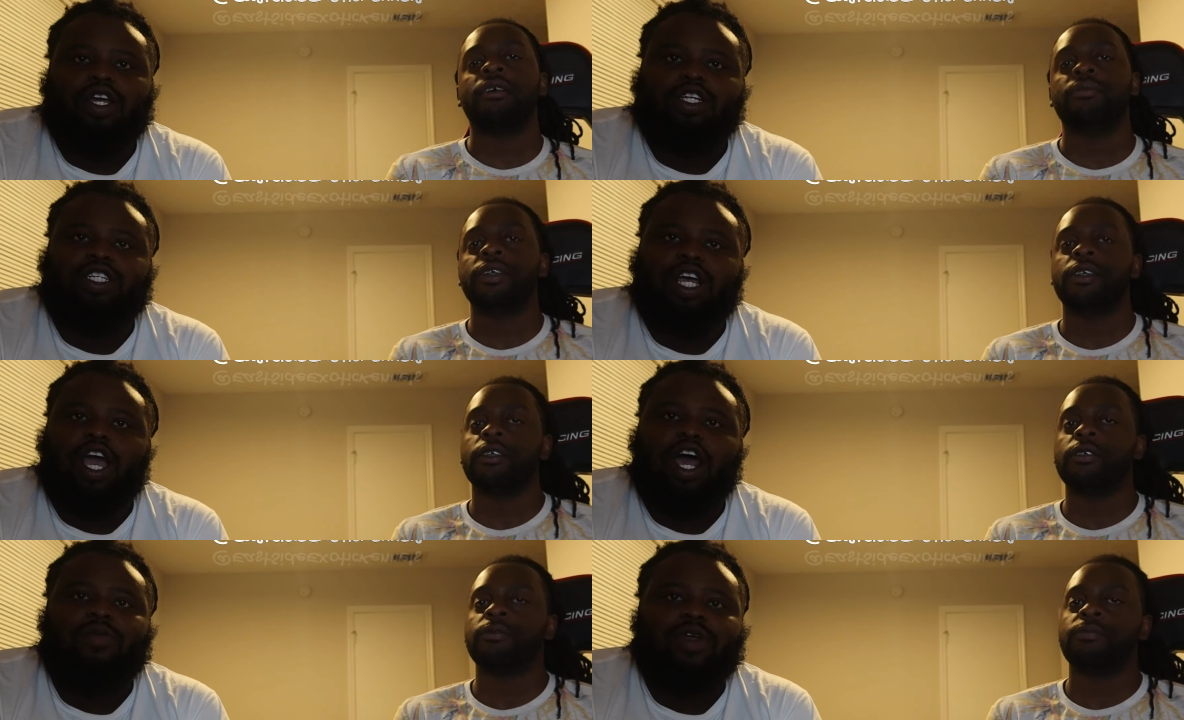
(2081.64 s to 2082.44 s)
Speaker 1: got this shit
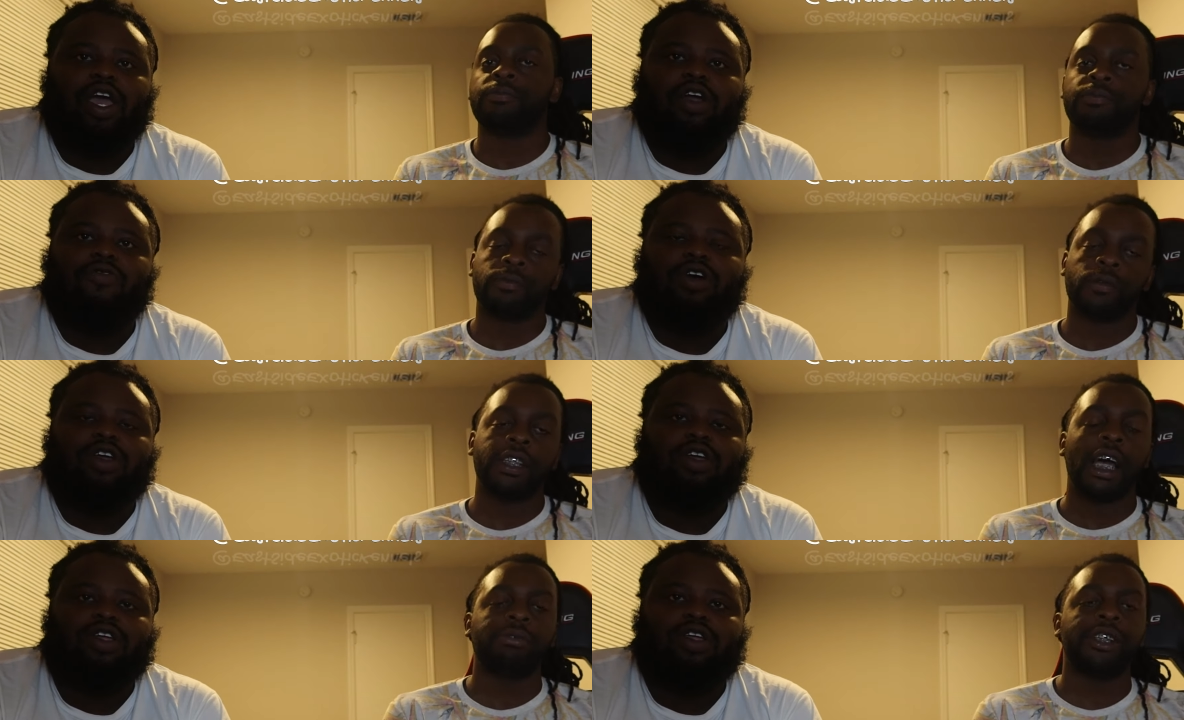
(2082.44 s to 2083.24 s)
got to be A one.
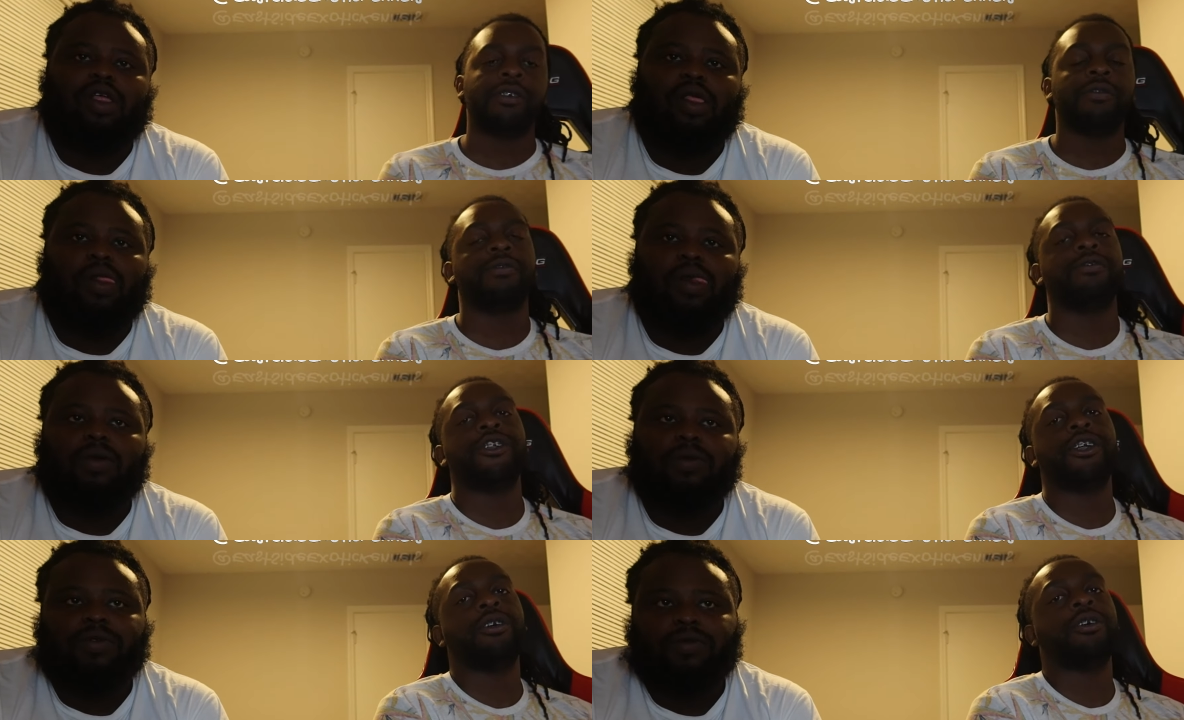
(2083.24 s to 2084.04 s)
Top show for
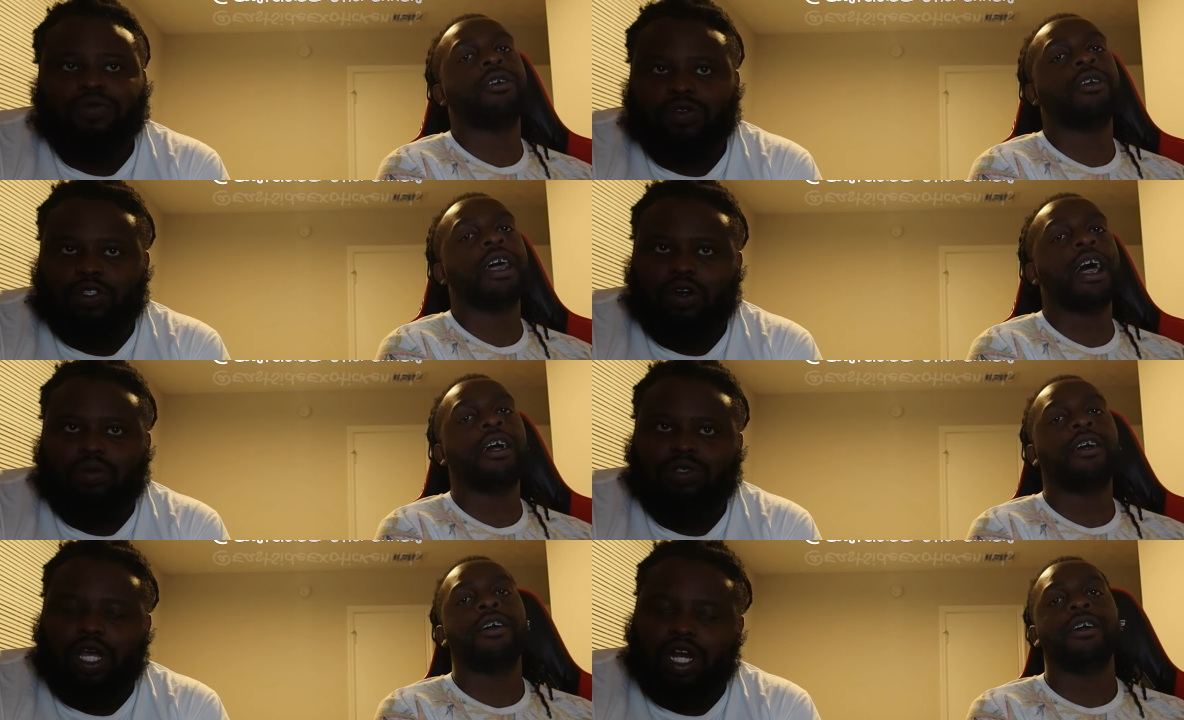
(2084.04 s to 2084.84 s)
sure. So I'm
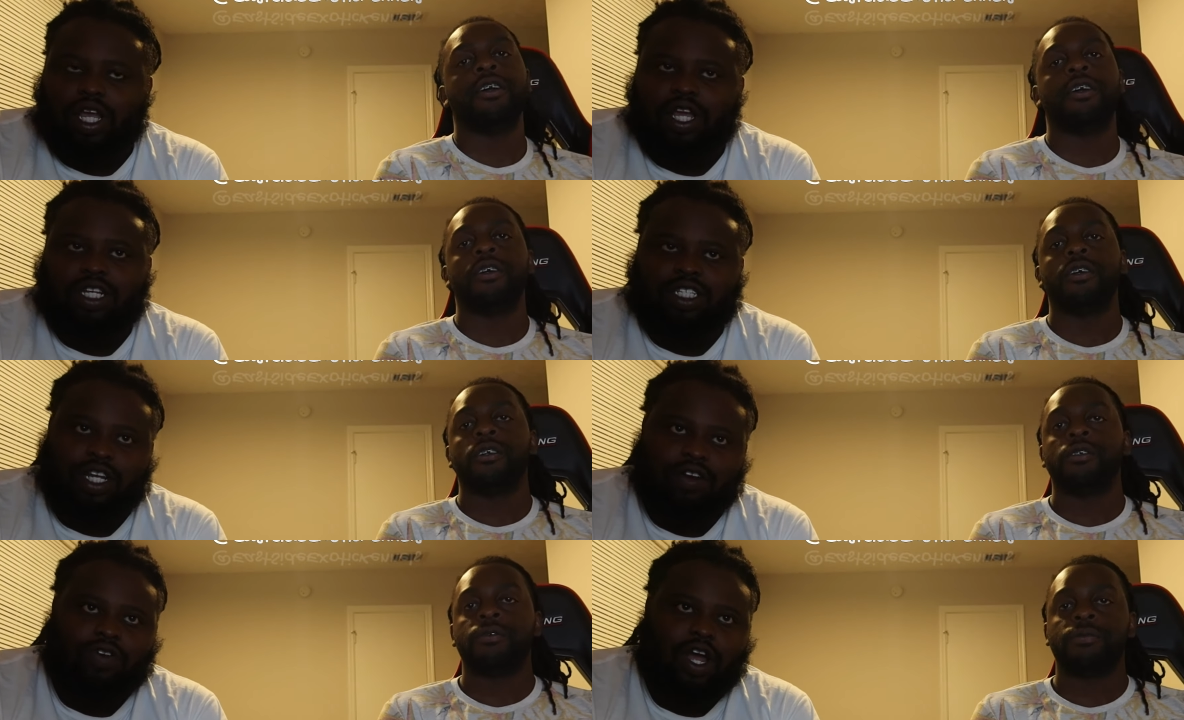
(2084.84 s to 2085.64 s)
trying to get the
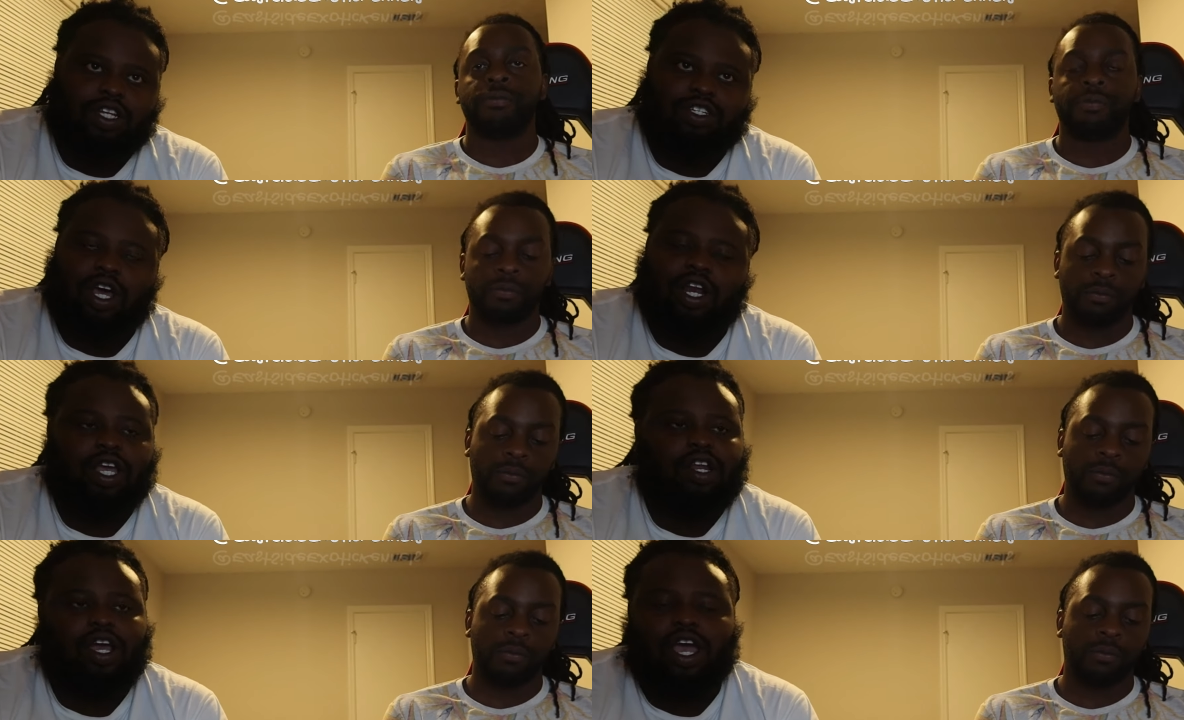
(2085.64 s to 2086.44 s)
shit right, trying to
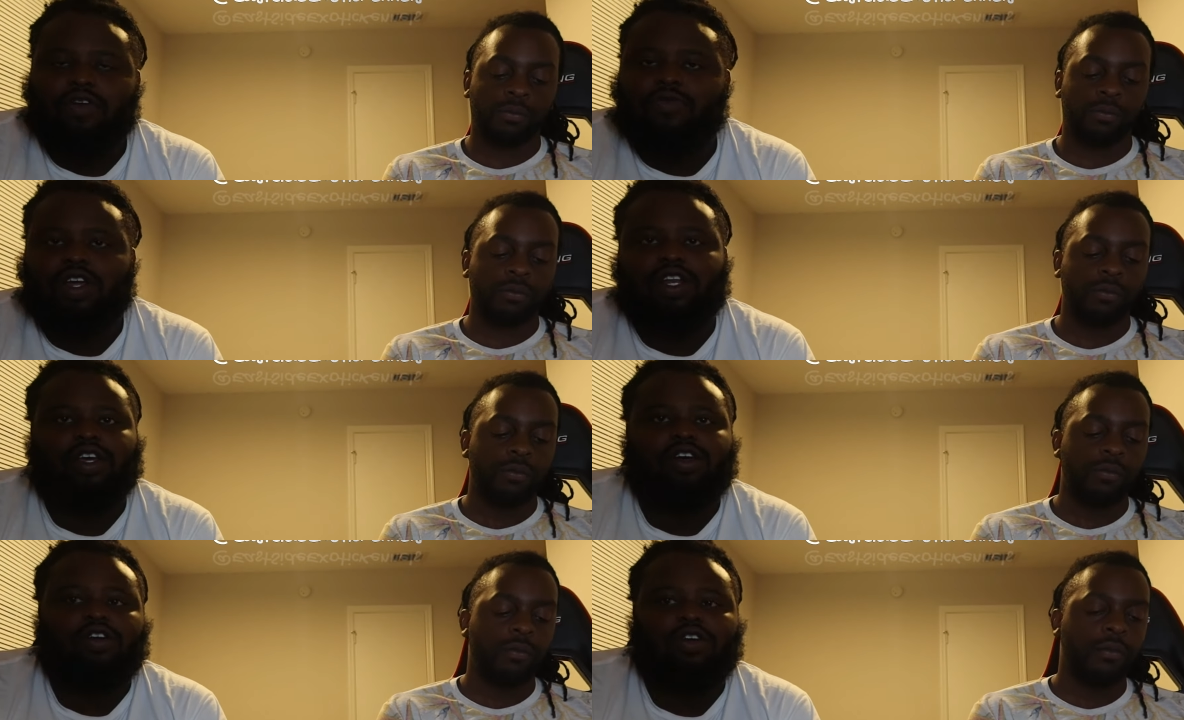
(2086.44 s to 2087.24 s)
get an A one
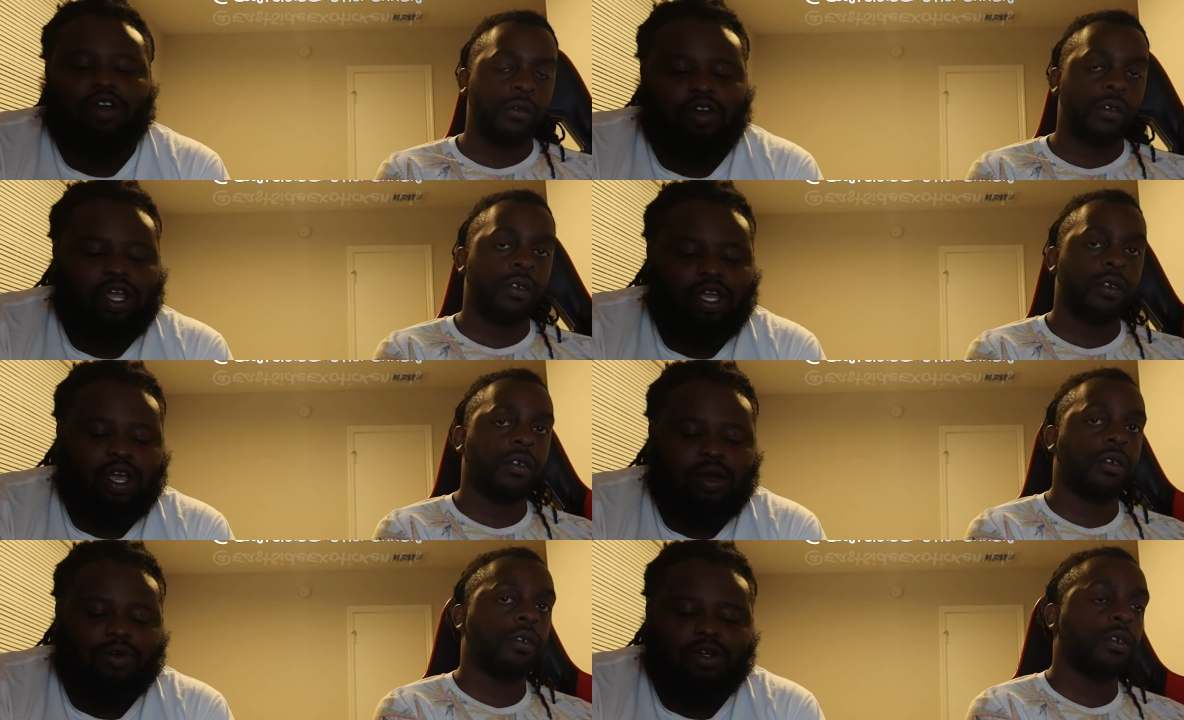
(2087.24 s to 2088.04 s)
deal on a great
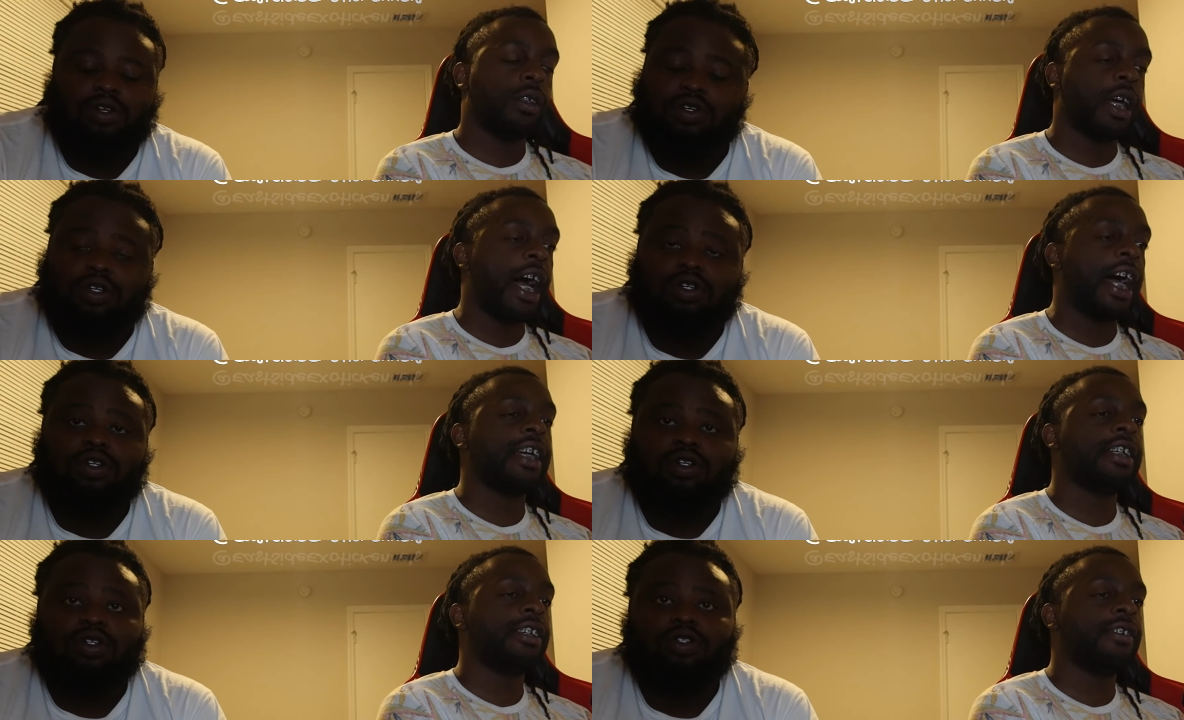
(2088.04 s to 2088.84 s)
camera.
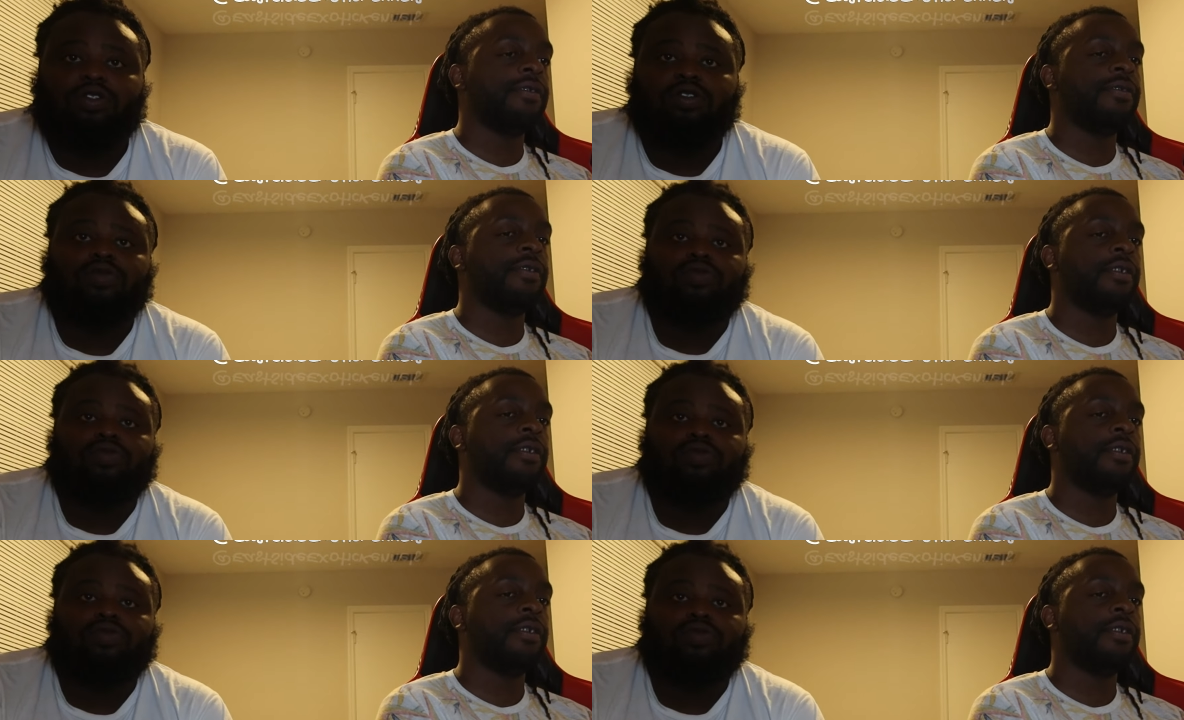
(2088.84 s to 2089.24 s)
highest show.